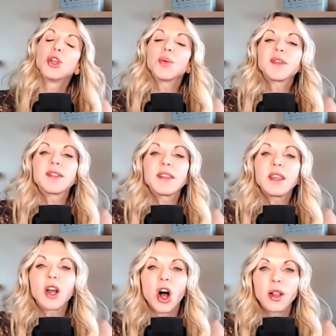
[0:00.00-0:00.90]
You will
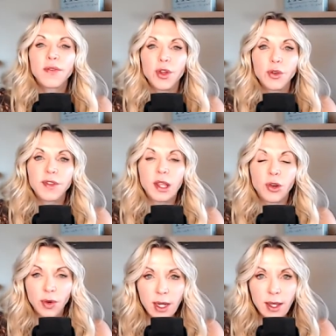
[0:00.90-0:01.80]
see all of those
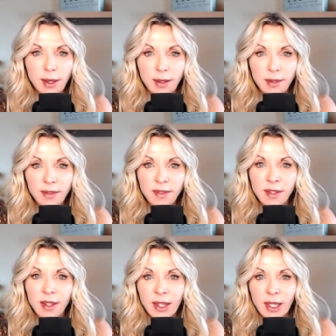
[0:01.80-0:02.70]

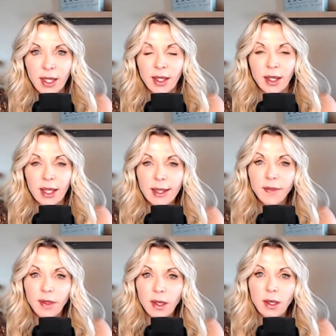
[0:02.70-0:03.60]
ingredients
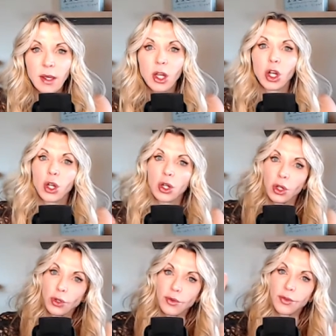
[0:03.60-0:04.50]
in the
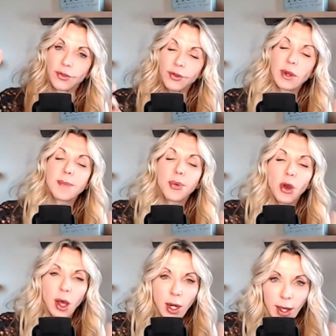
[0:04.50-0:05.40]
gluten free
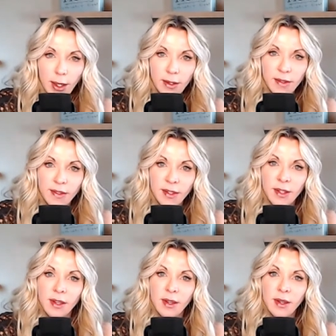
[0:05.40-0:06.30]
products
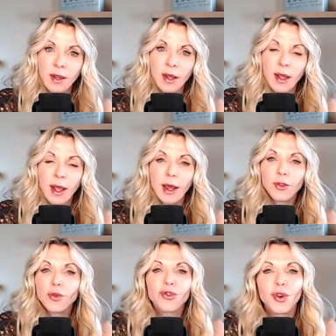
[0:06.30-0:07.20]

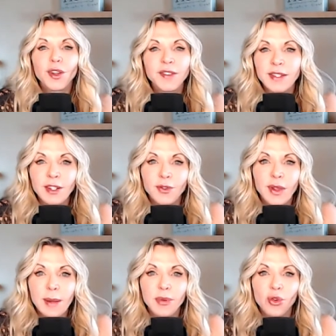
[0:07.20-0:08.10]
and those are all still
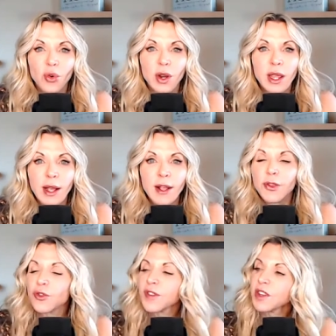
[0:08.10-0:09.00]
inflammatory.
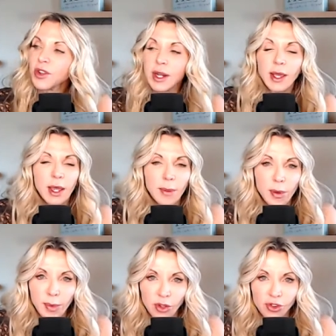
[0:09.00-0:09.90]
They're still going to kick up
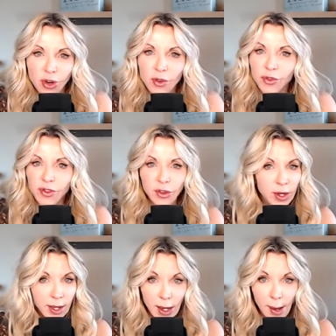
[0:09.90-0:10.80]
your blood sugar. They're still
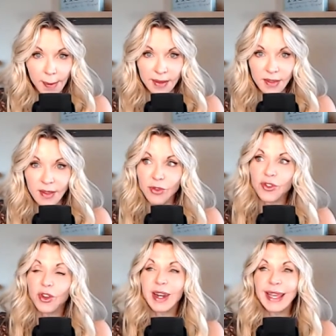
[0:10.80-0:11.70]
going to kick up insulin.
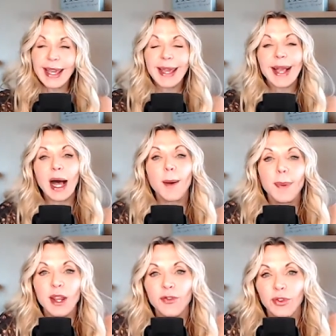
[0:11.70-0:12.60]
They're still going to kick
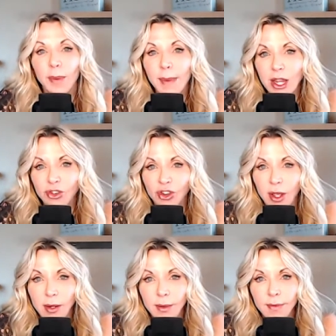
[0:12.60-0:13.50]
up
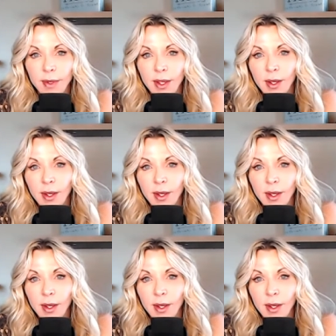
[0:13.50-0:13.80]
inflammation.